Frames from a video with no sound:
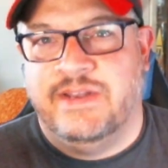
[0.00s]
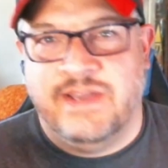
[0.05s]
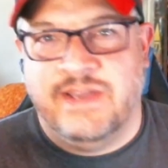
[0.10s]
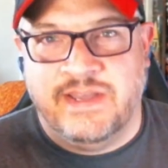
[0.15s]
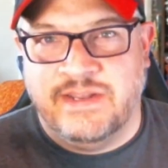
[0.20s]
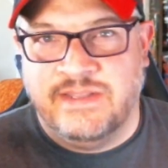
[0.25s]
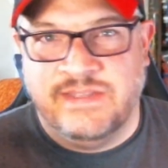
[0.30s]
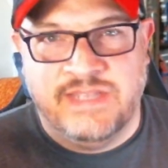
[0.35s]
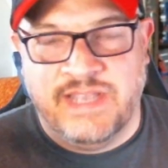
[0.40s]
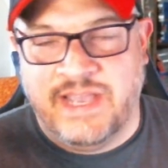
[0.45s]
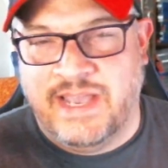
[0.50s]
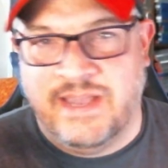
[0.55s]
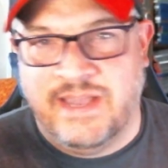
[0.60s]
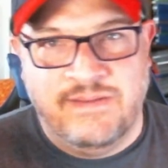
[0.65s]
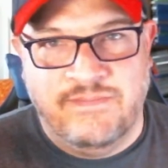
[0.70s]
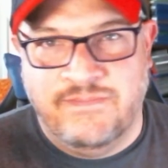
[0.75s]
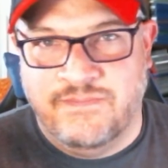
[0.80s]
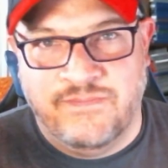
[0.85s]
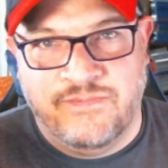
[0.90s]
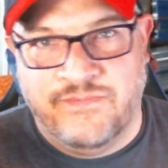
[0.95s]
Not a
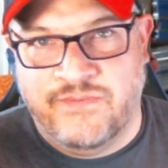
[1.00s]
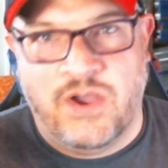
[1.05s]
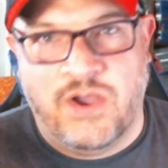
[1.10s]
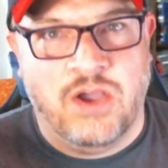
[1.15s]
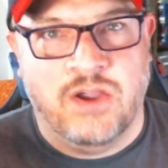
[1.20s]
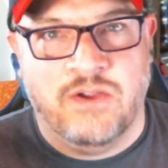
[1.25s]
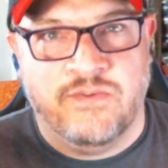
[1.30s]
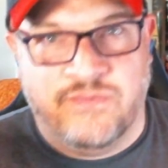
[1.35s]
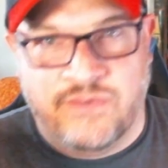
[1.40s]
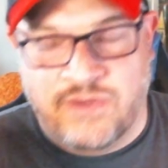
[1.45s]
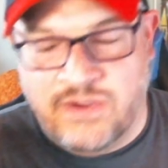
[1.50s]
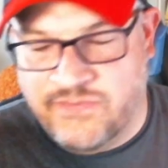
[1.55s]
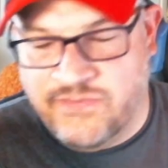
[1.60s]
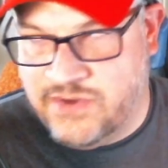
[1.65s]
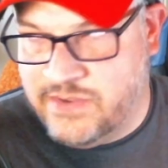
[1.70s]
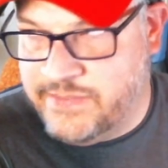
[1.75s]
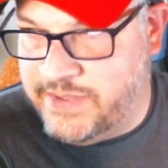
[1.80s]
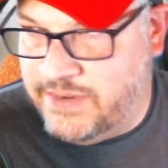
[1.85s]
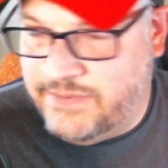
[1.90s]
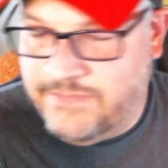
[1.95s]
dad, far, far
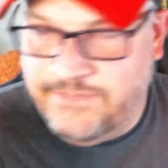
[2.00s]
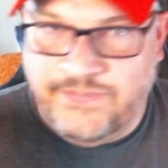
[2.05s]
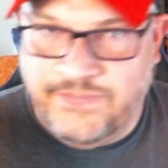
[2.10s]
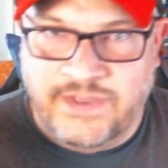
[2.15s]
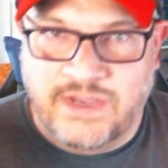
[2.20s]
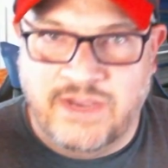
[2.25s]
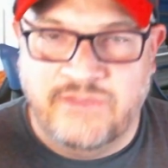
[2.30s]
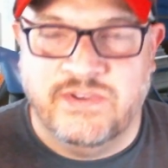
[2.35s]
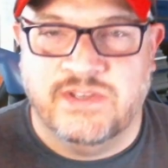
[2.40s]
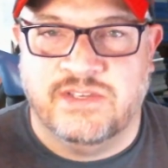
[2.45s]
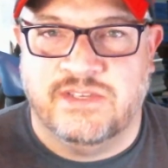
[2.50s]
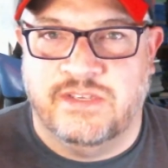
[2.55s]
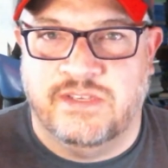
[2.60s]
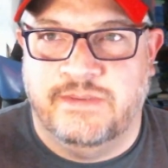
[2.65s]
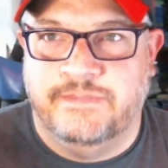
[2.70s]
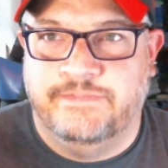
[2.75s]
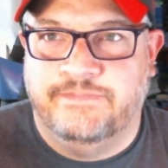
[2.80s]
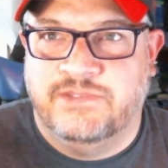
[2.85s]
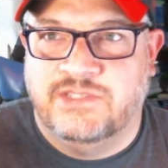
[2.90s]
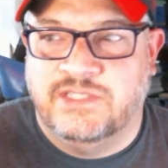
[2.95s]
from it,
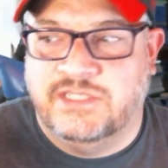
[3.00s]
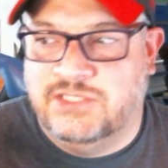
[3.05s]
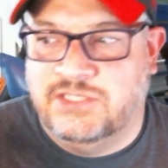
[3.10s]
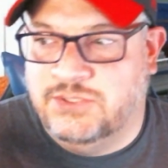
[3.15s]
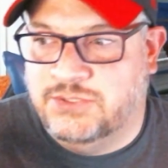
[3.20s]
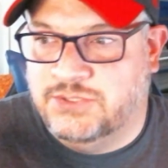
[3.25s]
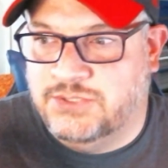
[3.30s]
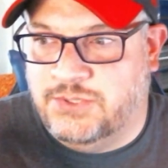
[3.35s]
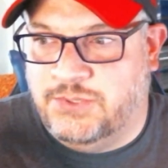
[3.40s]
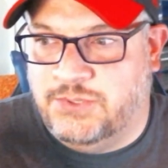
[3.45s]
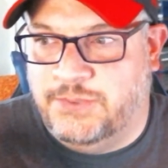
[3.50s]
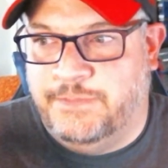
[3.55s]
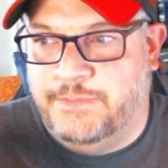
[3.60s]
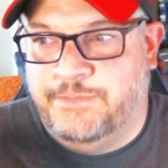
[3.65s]
obviously. 6 years old.